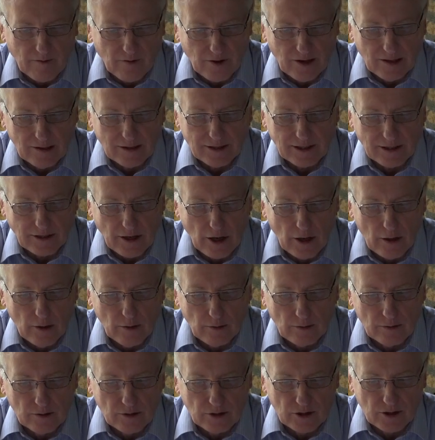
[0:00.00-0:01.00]
feels it
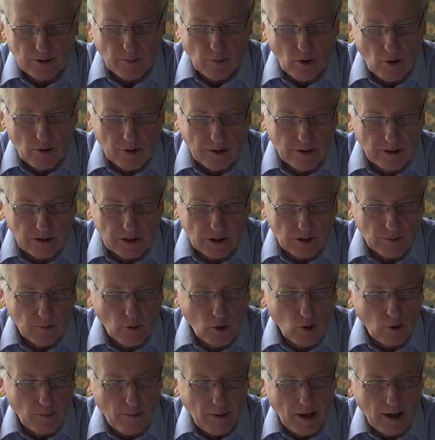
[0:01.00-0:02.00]
owns more than a
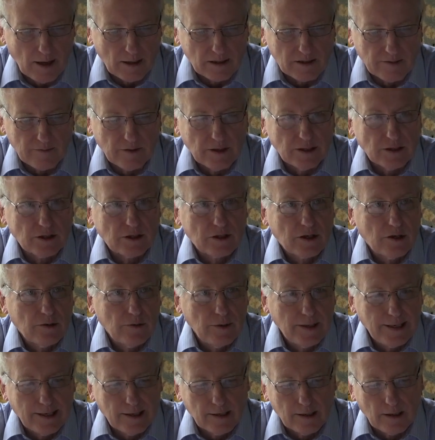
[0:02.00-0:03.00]
small part of his
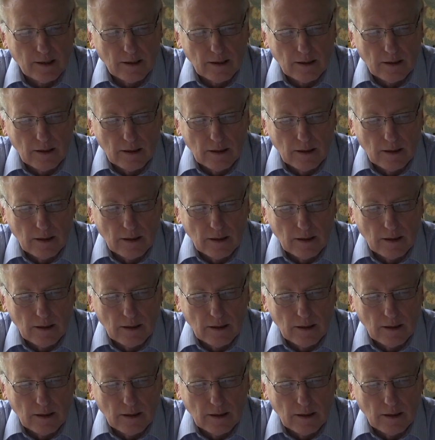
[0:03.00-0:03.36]
career.